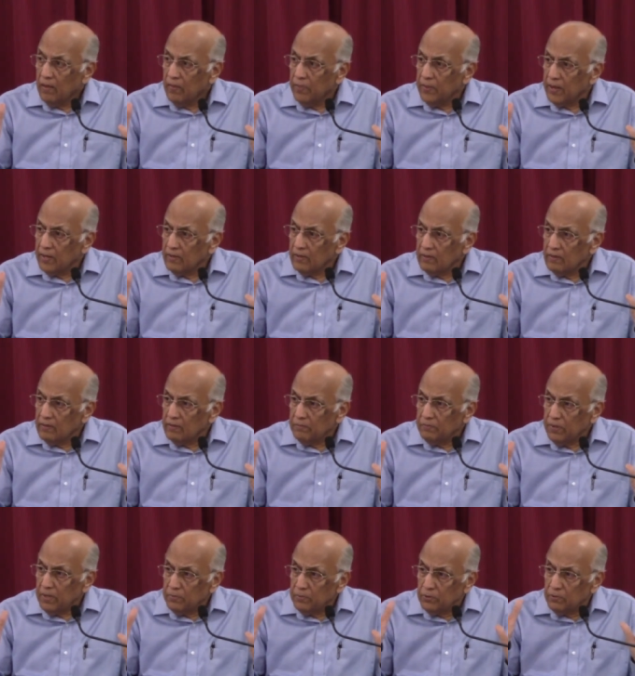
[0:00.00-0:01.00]

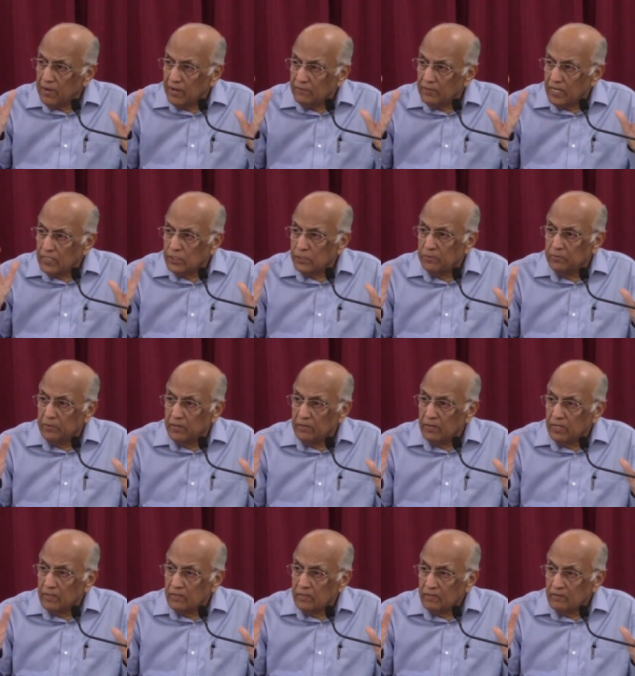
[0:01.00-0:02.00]
that people who have that
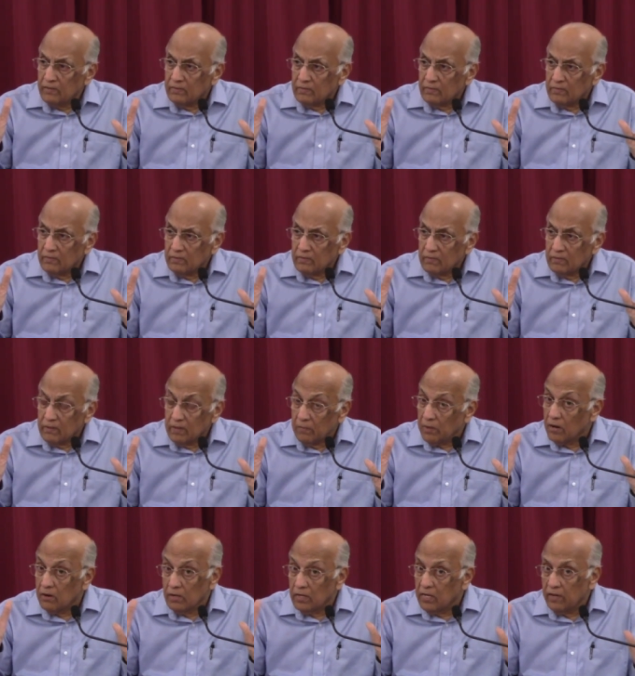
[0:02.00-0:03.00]
spirit, they
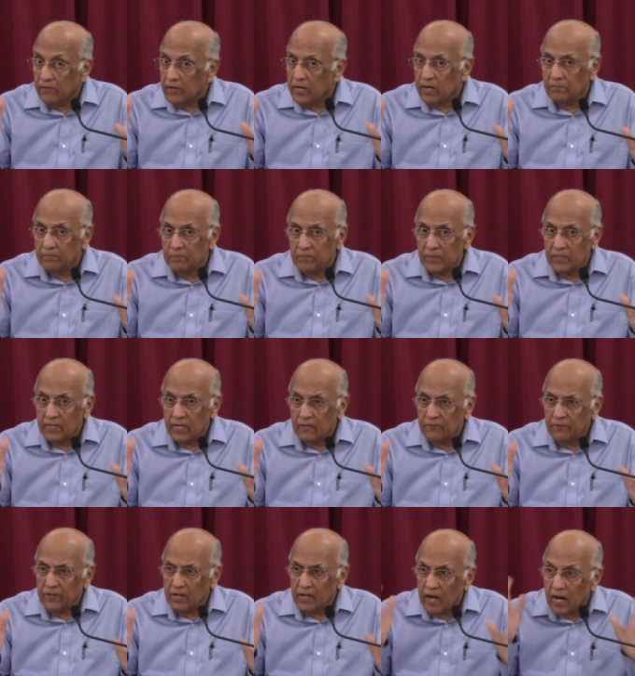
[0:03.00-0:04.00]
may not give it up, but
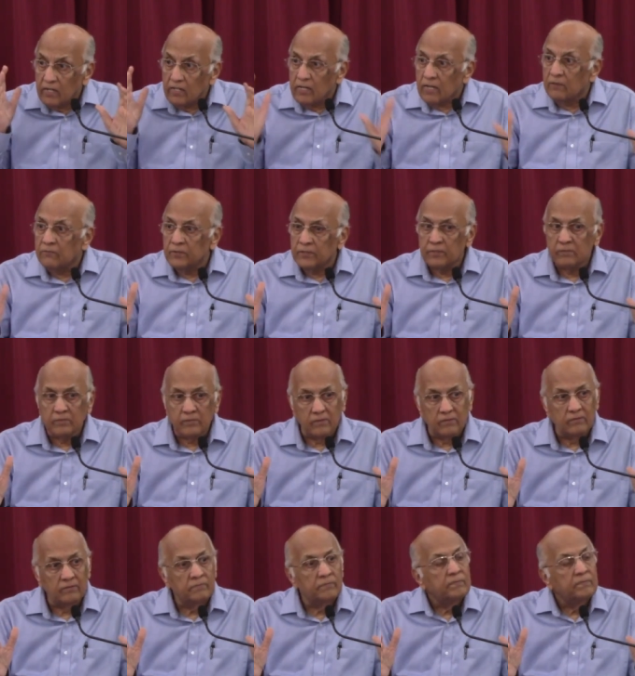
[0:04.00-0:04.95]
they'll feel uncomfortable.